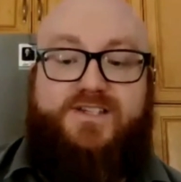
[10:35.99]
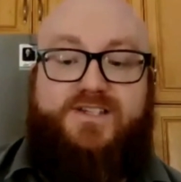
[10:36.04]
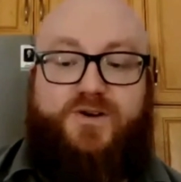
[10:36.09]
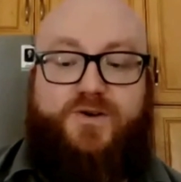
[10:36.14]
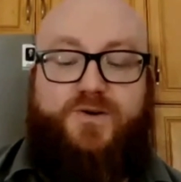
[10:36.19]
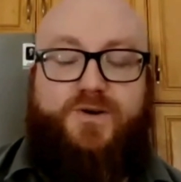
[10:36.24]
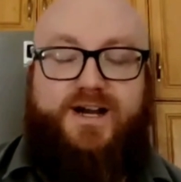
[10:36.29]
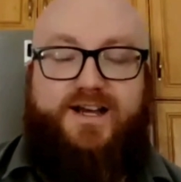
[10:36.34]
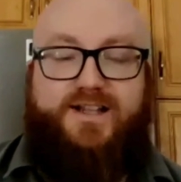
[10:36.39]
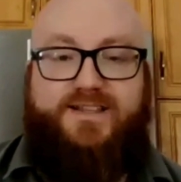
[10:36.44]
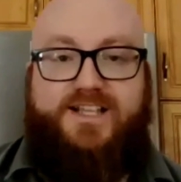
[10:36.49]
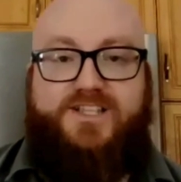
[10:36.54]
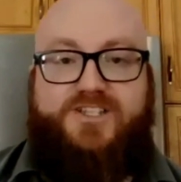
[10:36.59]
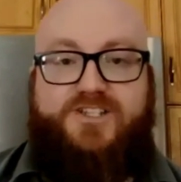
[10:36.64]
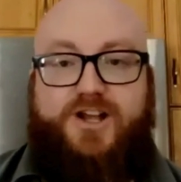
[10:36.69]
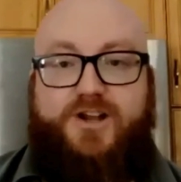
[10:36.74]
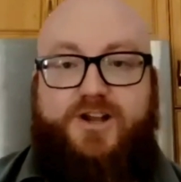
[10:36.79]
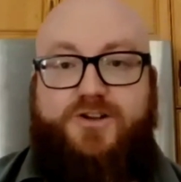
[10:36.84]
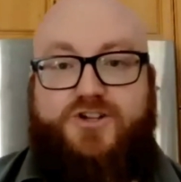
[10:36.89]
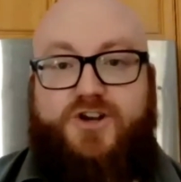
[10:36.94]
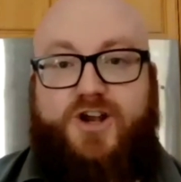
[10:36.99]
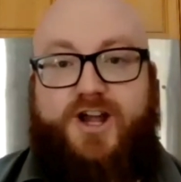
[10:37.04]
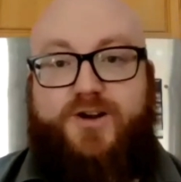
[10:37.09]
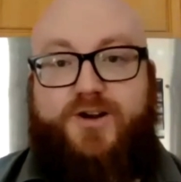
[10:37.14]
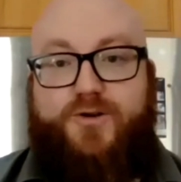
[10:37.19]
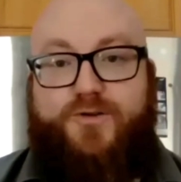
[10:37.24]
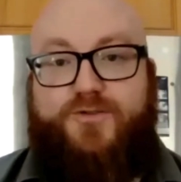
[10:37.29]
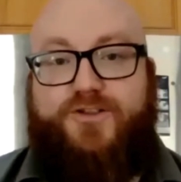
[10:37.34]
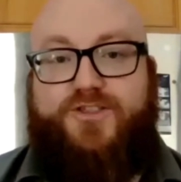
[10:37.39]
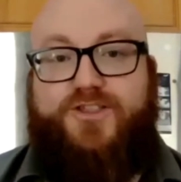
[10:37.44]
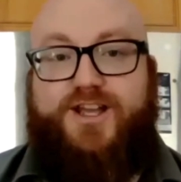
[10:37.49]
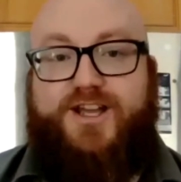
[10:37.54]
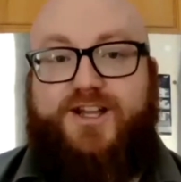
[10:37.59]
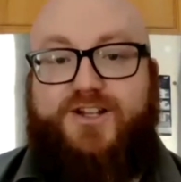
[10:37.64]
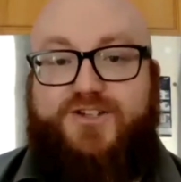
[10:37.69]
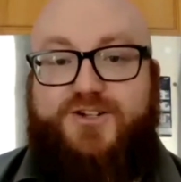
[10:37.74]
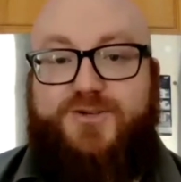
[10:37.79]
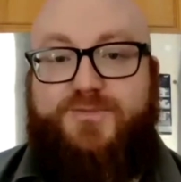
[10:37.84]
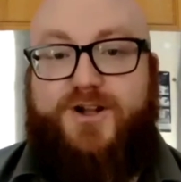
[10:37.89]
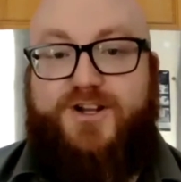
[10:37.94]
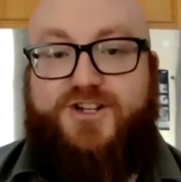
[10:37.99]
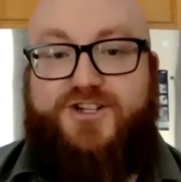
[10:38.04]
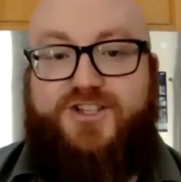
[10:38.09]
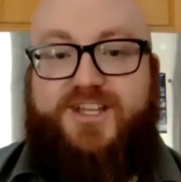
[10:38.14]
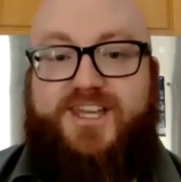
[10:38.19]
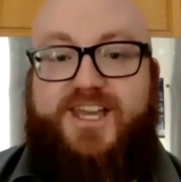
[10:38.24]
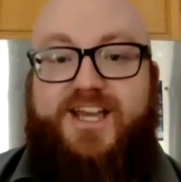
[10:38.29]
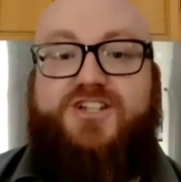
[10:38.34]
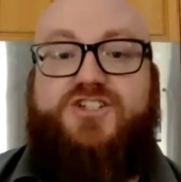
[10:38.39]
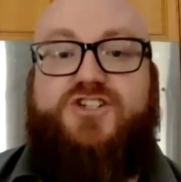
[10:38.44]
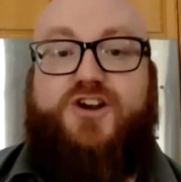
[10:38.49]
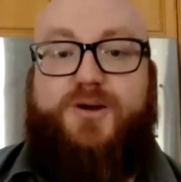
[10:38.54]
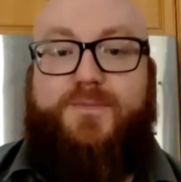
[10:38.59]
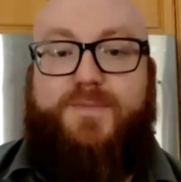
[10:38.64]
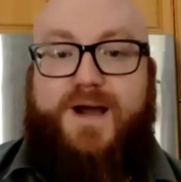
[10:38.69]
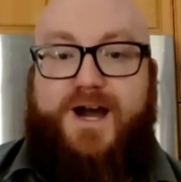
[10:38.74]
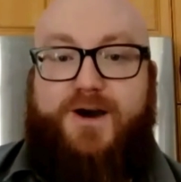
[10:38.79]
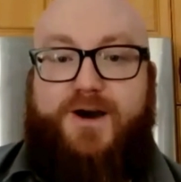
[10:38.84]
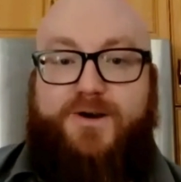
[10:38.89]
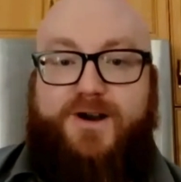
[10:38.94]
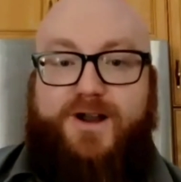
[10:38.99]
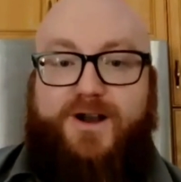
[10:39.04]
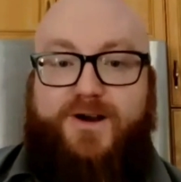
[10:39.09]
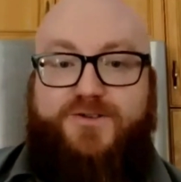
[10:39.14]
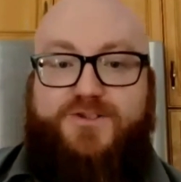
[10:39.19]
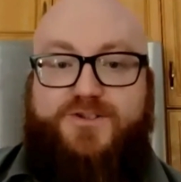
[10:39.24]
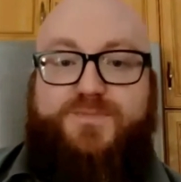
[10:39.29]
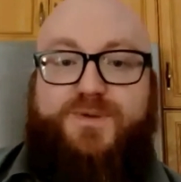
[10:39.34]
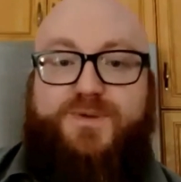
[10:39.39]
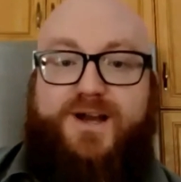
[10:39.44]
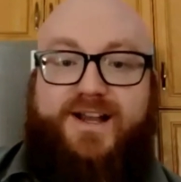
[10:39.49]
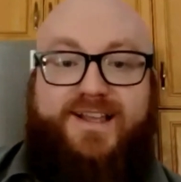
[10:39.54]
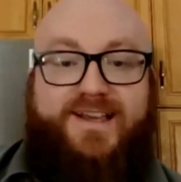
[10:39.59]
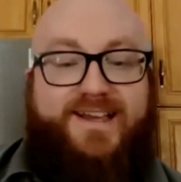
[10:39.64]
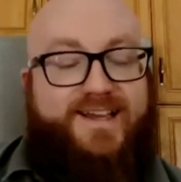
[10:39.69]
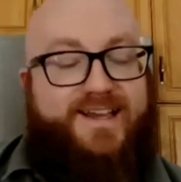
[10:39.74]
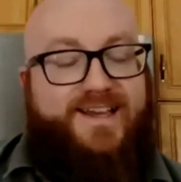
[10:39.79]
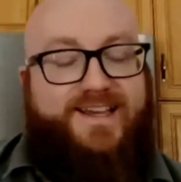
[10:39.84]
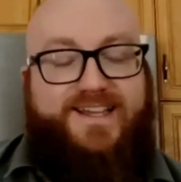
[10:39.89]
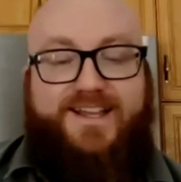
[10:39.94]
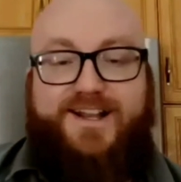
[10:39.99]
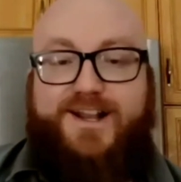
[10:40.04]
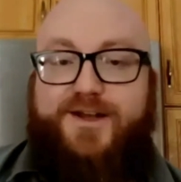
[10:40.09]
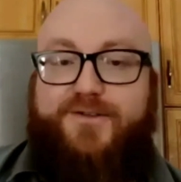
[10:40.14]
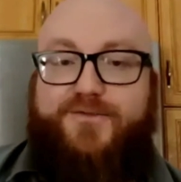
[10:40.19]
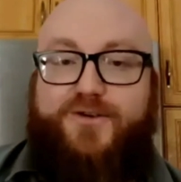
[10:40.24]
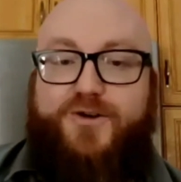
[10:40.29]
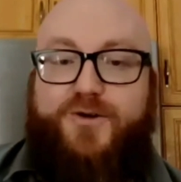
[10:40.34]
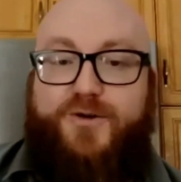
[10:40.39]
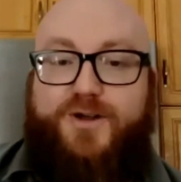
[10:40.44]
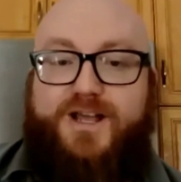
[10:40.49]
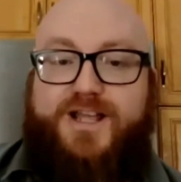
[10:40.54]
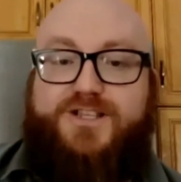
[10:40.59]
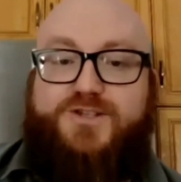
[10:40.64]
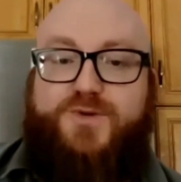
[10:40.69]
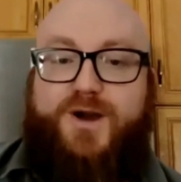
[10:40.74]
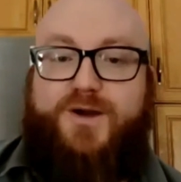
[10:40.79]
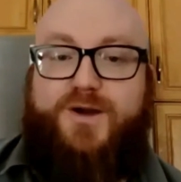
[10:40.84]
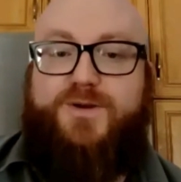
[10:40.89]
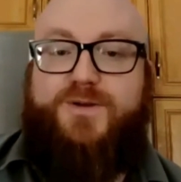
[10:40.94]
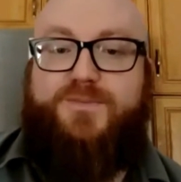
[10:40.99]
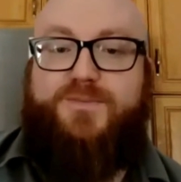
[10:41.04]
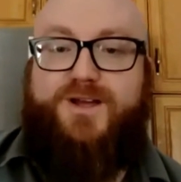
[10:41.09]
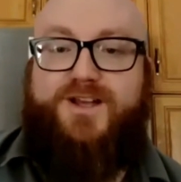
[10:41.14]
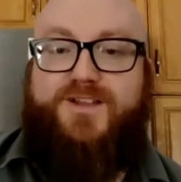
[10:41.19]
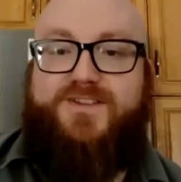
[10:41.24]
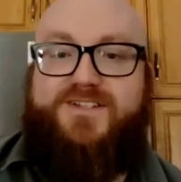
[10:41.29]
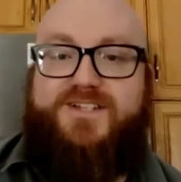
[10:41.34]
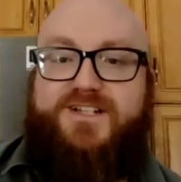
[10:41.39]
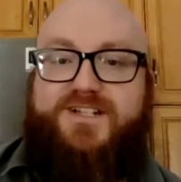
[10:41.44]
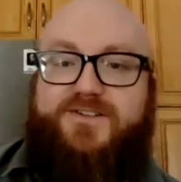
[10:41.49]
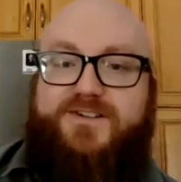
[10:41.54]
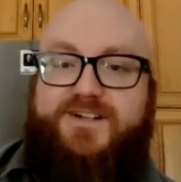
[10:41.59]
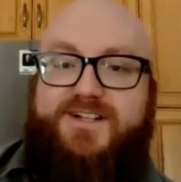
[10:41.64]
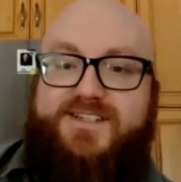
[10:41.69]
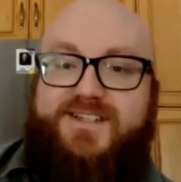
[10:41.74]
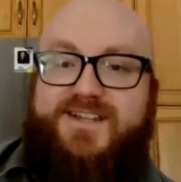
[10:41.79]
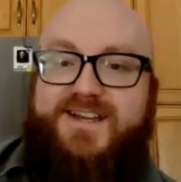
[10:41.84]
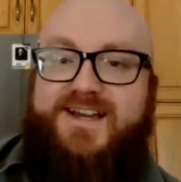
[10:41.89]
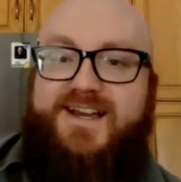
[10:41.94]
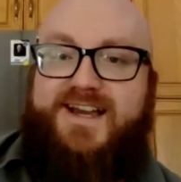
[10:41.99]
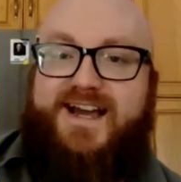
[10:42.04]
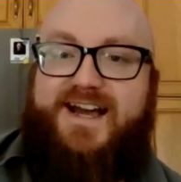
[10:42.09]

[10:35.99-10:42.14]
So let's not try and overthink it too much. The Kings are a powerhouse, but you never know. That's why we play the series.